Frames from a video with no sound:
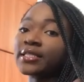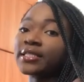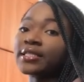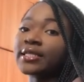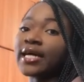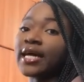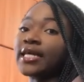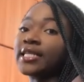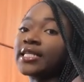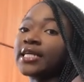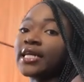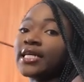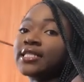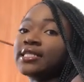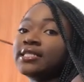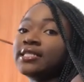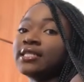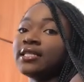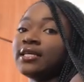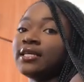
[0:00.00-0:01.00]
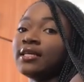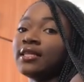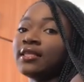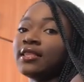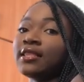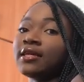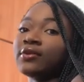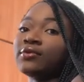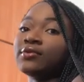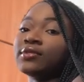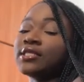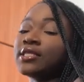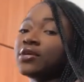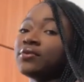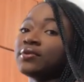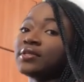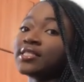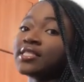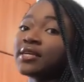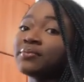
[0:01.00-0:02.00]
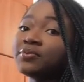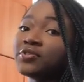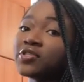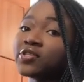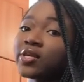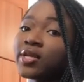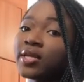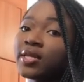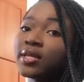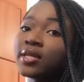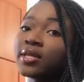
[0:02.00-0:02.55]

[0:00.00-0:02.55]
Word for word: Kind seeing the hotel reception.